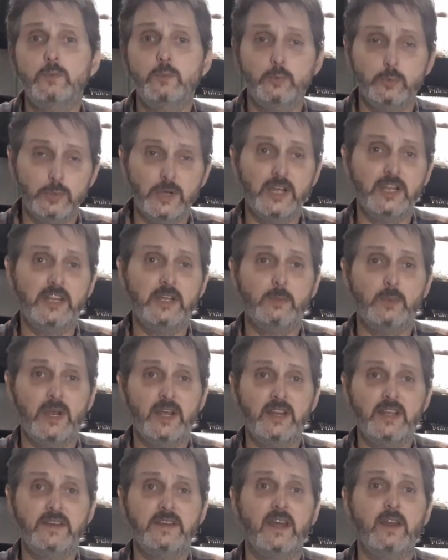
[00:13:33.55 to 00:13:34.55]
Really,
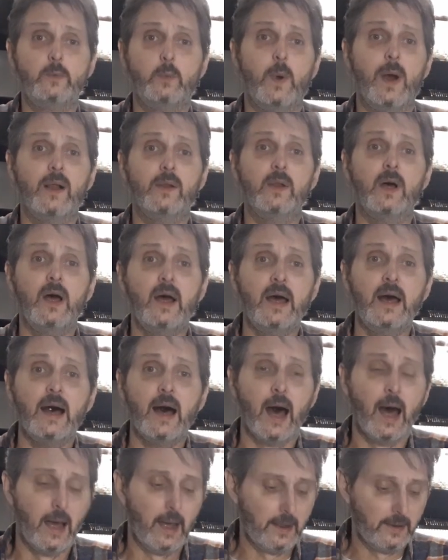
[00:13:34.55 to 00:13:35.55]
really did well.
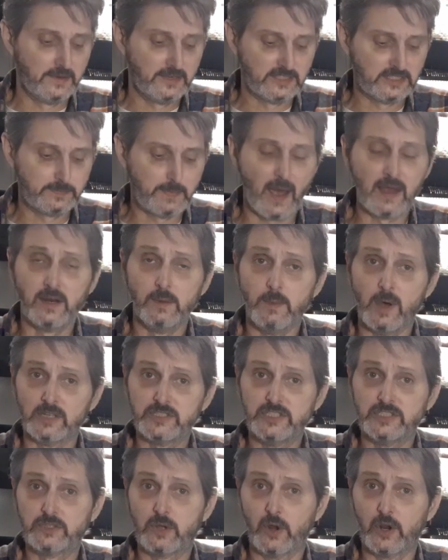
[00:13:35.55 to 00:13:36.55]
Sphagnum
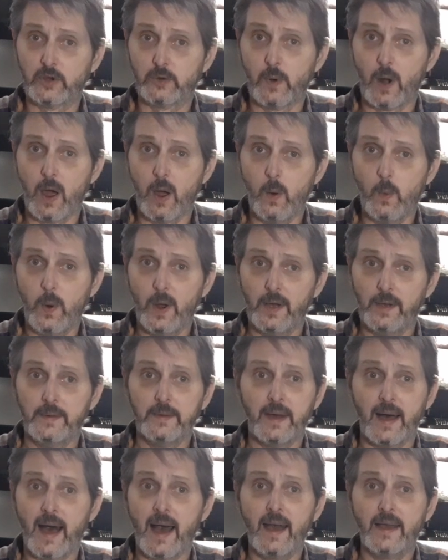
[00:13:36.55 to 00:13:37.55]
moss is going to grow.
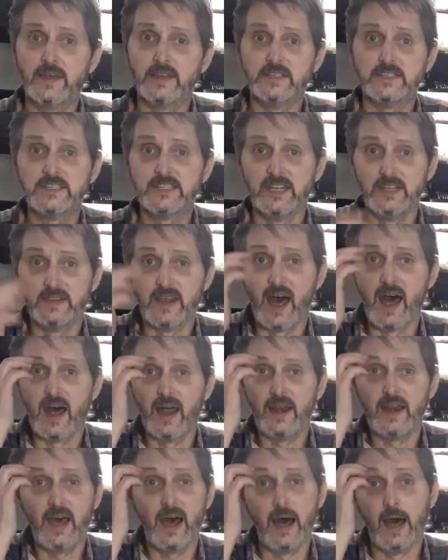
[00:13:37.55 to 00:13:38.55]
I can see
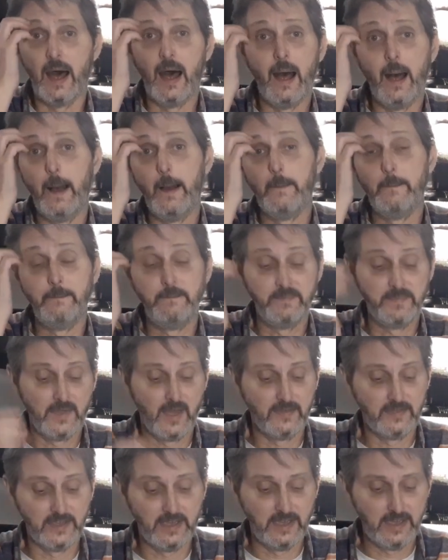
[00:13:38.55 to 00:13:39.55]
that.
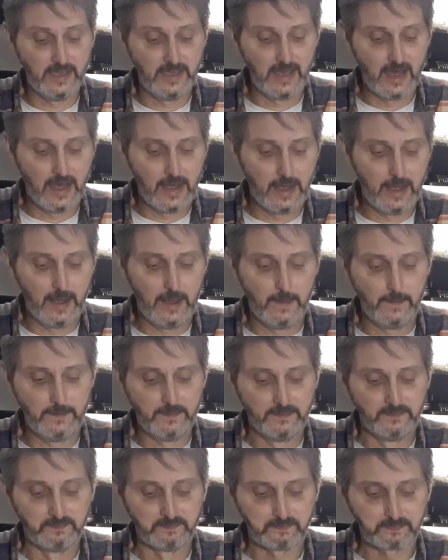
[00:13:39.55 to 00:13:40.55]

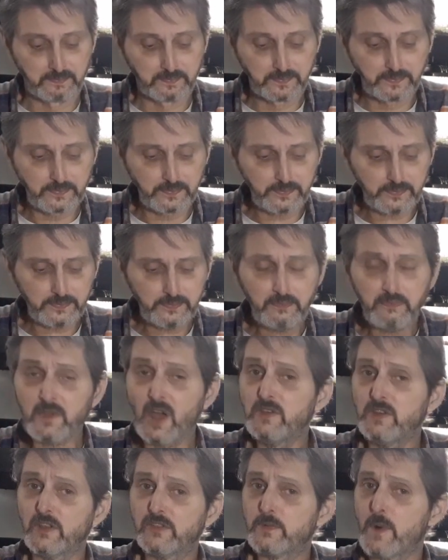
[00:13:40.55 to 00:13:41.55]

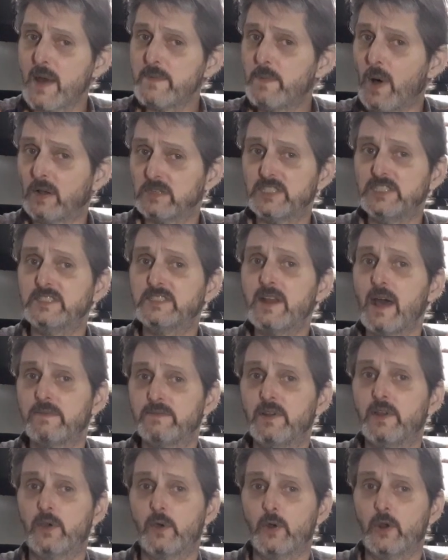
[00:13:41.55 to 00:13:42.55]
The thread moss is
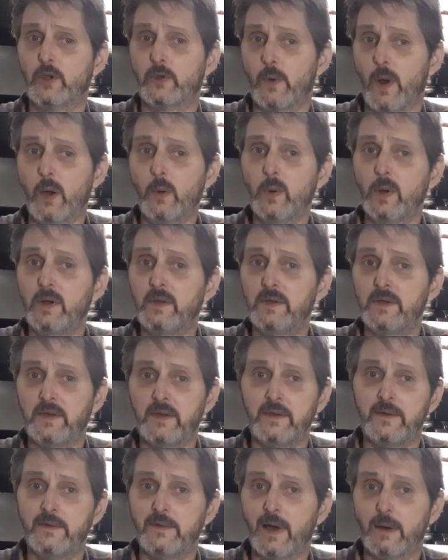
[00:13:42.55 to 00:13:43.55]
definitely going to grow.
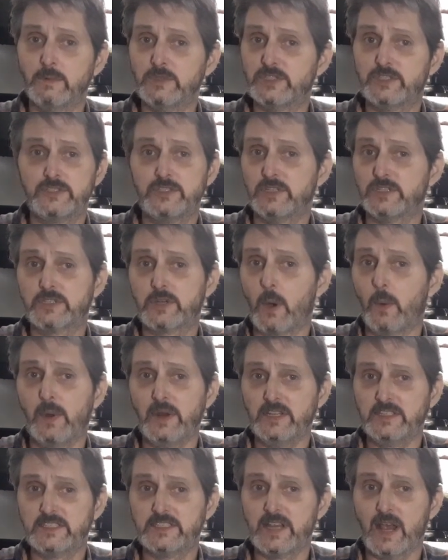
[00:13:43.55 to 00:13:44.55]
That was just going
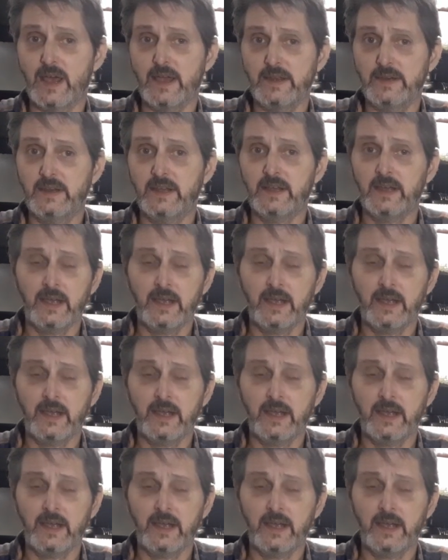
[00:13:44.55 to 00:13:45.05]
insane.